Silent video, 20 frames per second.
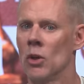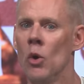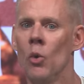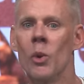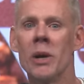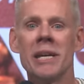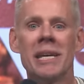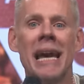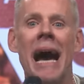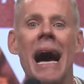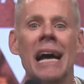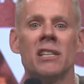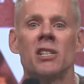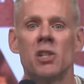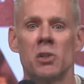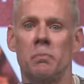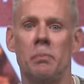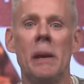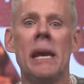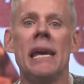When God
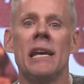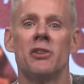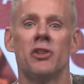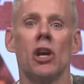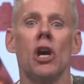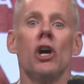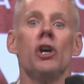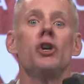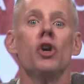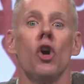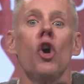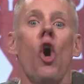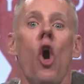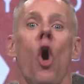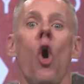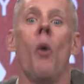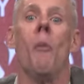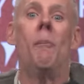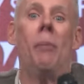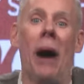speaks, your
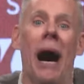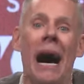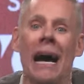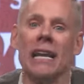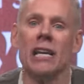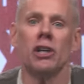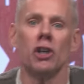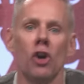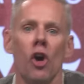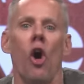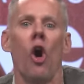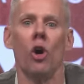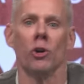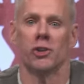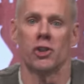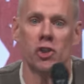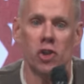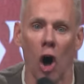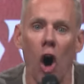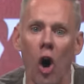whole body, your whole
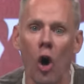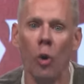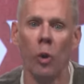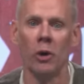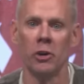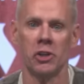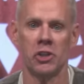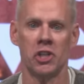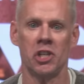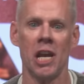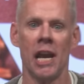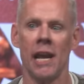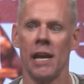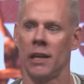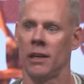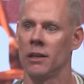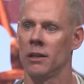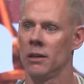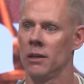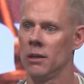soul will
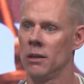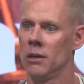shake.